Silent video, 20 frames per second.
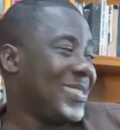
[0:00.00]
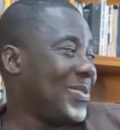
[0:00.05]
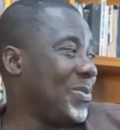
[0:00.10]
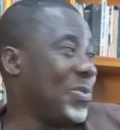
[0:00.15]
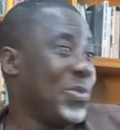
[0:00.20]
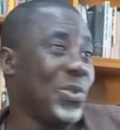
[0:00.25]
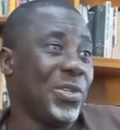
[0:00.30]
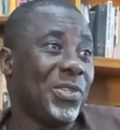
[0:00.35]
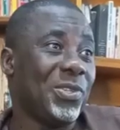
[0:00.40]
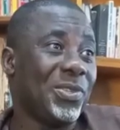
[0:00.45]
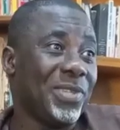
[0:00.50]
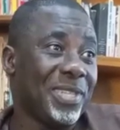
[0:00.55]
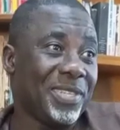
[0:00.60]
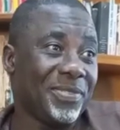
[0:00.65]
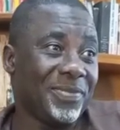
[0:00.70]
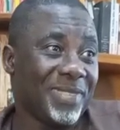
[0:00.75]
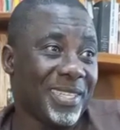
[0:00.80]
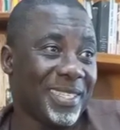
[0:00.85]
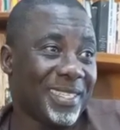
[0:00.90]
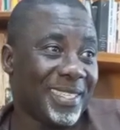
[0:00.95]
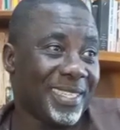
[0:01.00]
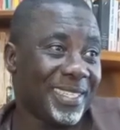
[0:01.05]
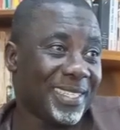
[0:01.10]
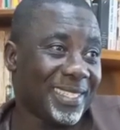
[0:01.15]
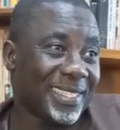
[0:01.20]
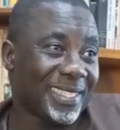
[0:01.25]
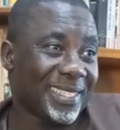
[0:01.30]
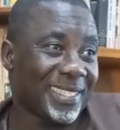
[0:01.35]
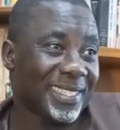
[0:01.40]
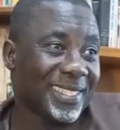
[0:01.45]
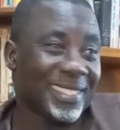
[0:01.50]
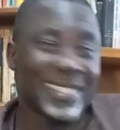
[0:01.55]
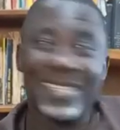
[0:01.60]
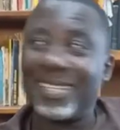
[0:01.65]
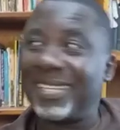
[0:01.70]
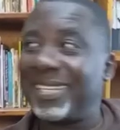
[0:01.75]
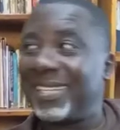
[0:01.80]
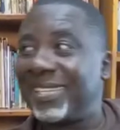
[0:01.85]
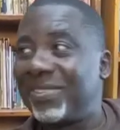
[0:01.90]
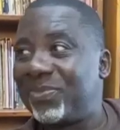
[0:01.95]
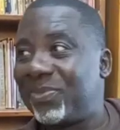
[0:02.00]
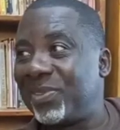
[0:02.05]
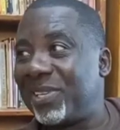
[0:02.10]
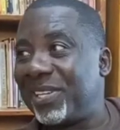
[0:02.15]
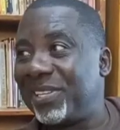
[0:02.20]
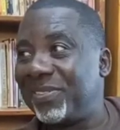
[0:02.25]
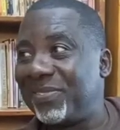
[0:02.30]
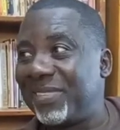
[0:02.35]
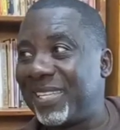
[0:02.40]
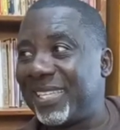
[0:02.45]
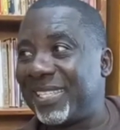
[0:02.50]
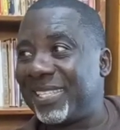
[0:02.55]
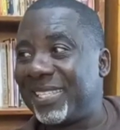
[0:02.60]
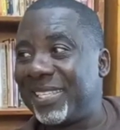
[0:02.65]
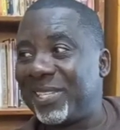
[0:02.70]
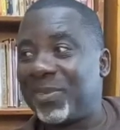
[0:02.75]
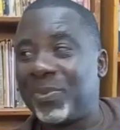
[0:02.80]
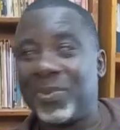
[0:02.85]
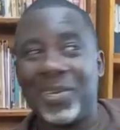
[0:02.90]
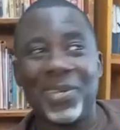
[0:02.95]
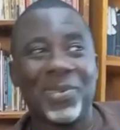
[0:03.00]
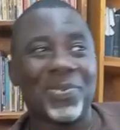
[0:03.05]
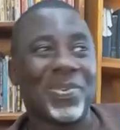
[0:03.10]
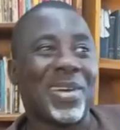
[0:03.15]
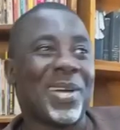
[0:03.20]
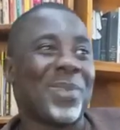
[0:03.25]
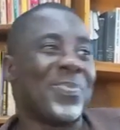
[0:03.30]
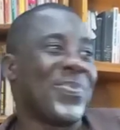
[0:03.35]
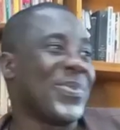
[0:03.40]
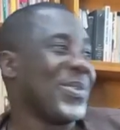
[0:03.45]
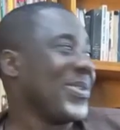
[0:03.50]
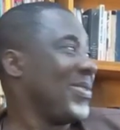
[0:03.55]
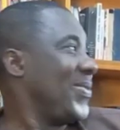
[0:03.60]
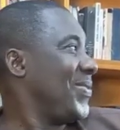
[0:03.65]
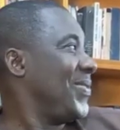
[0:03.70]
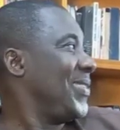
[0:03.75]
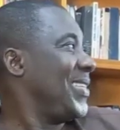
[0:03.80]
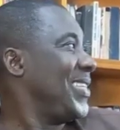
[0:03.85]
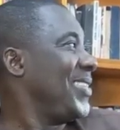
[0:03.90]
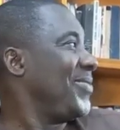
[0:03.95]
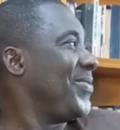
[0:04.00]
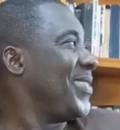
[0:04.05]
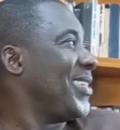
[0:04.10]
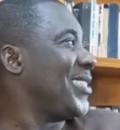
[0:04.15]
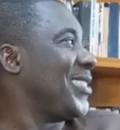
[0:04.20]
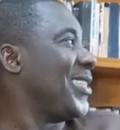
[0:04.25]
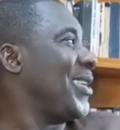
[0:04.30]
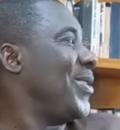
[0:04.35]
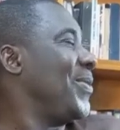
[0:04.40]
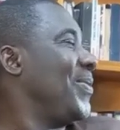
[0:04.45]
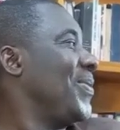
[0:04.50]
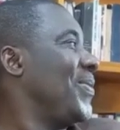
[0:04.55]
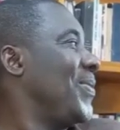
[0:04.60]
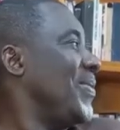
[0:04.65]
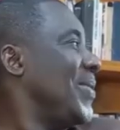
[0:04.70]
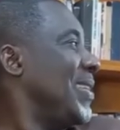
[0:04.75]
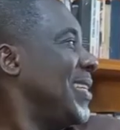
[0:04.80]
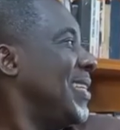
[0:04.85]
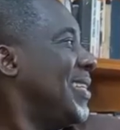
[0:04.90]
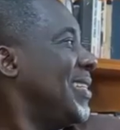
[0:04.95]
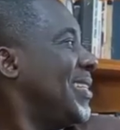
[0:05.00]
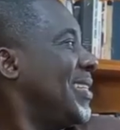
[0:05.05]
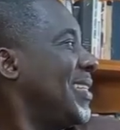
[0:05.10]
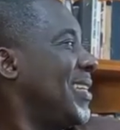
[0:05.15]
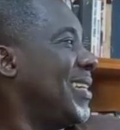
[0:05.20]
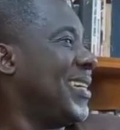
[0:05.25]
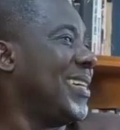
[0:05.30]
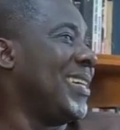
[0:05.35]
Would you leave the seat? If you leave the seat, what will happen? You will leave the salon with.